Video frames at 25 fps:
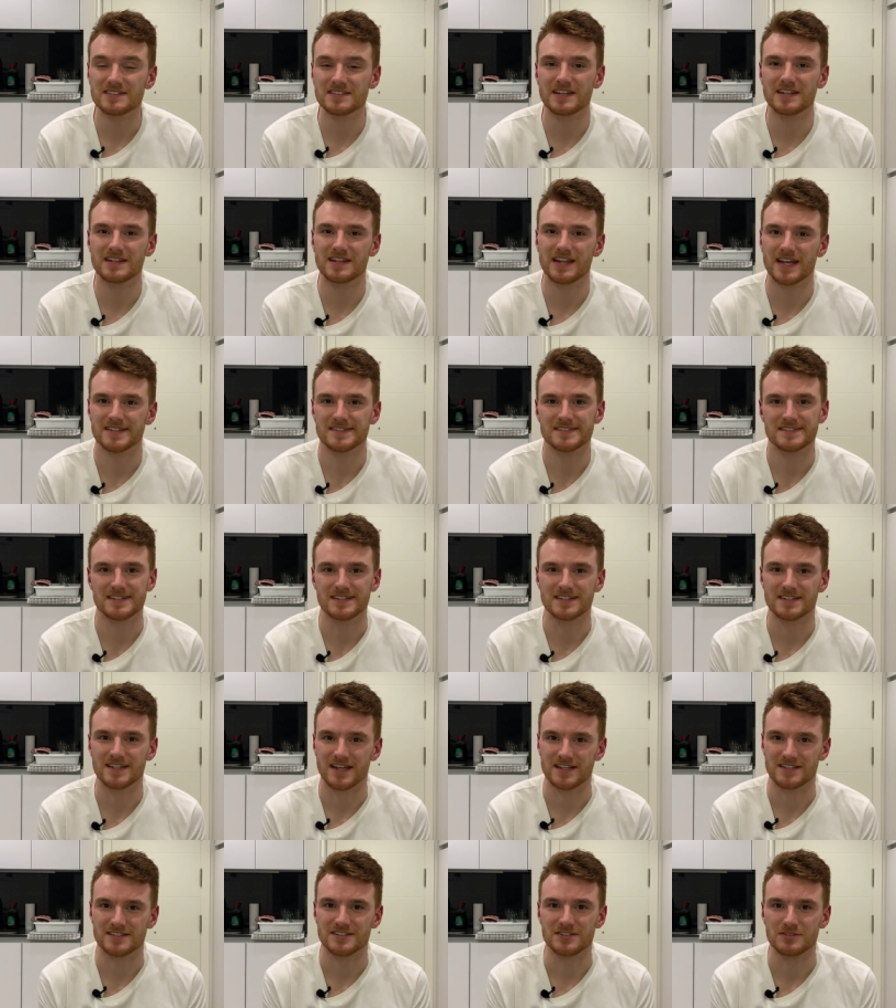in
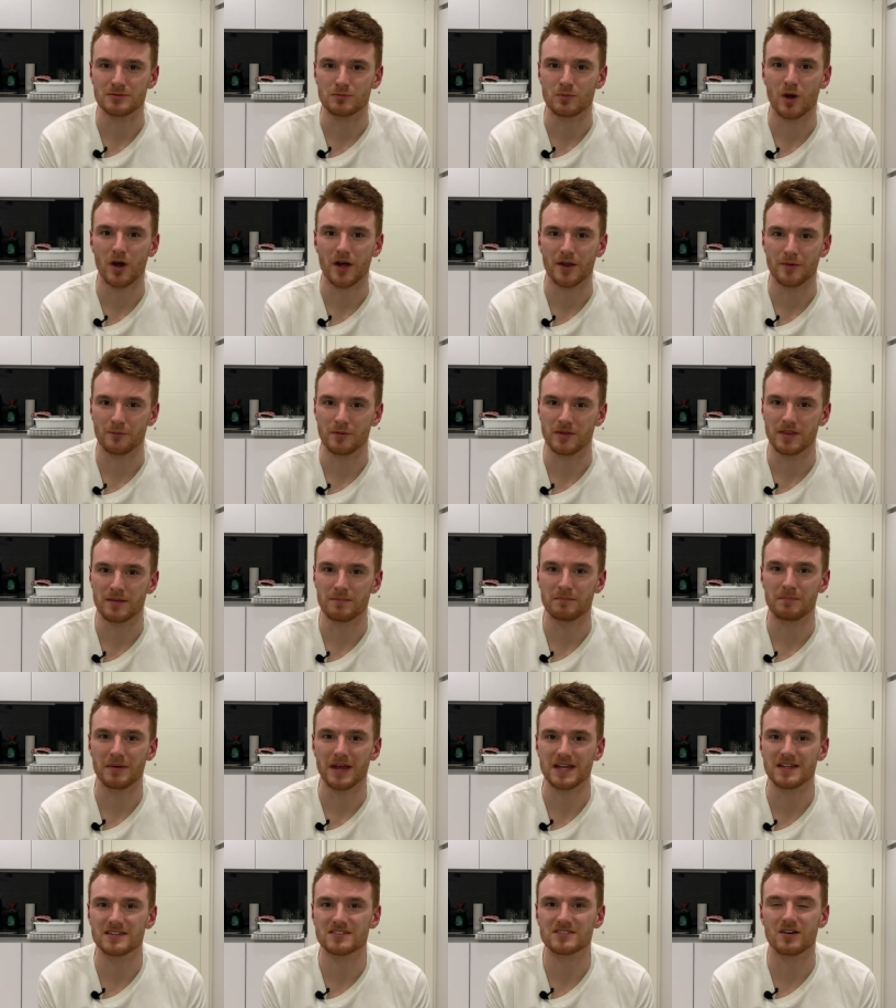1991 with a
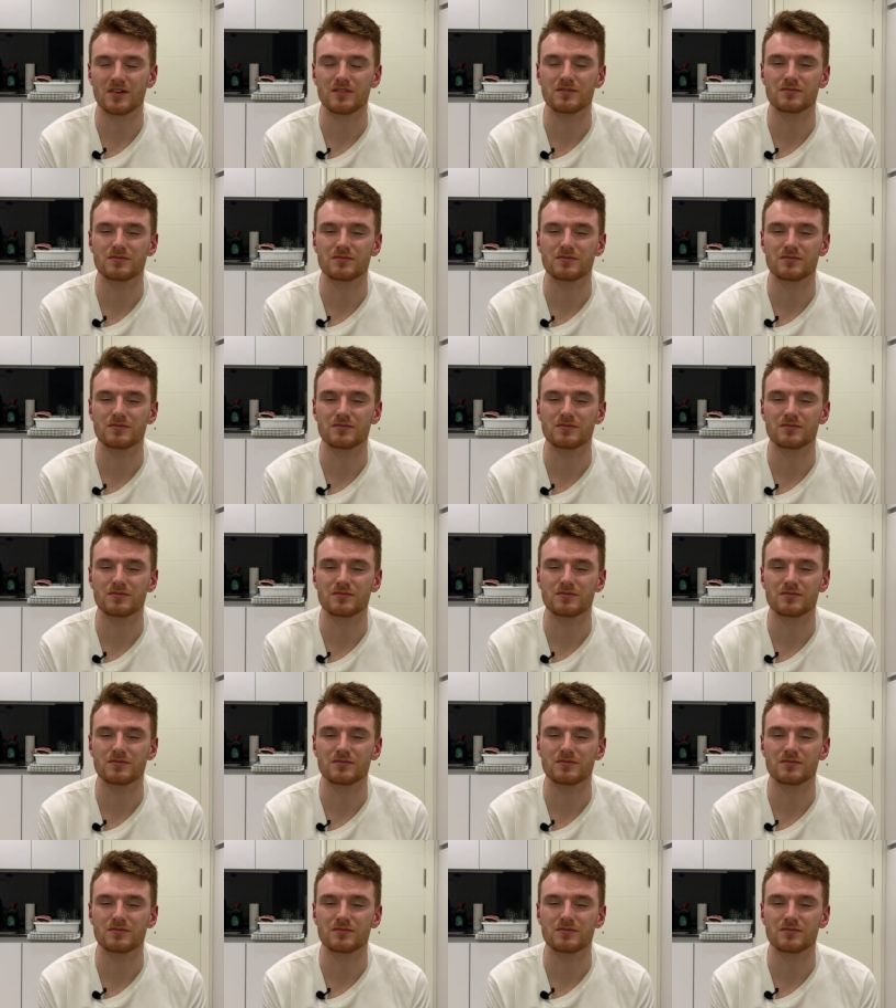base of